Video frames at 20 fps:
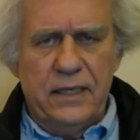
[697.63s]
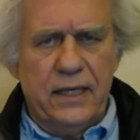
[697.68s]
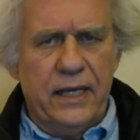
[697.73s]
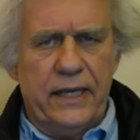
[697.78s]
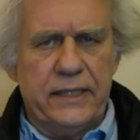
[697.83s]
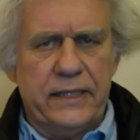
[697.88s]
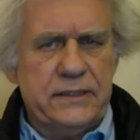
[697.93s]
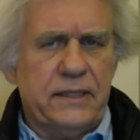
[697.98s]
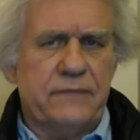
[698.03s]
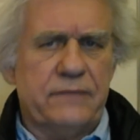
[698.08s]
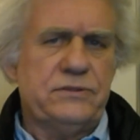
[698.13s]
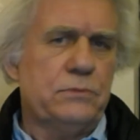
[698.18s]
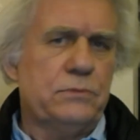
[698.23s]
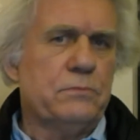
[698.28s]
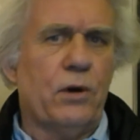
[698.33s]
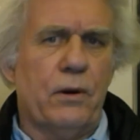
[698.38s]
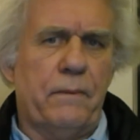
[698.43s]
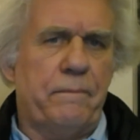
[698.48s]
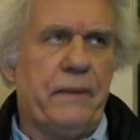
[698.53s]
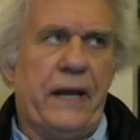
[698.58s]
and he gives you
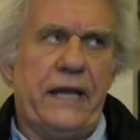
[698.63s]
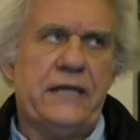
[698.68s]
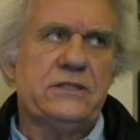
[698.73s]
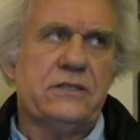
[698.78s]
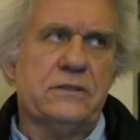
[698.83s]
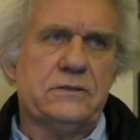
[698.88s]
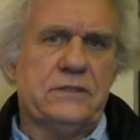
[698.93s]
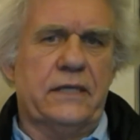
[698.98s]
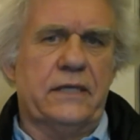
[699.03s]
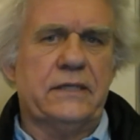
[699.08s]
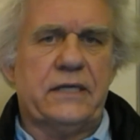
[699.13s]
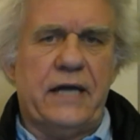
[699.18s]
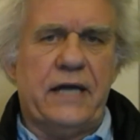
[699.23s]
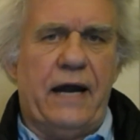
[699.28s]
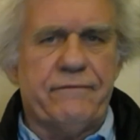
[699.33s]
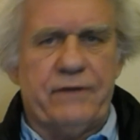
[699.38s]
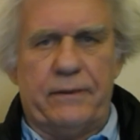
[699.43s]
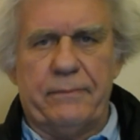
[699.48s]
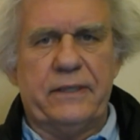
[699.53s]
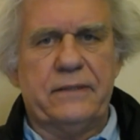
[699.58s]
more pesos than the
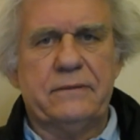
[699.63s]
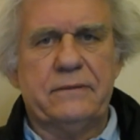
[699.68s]
government.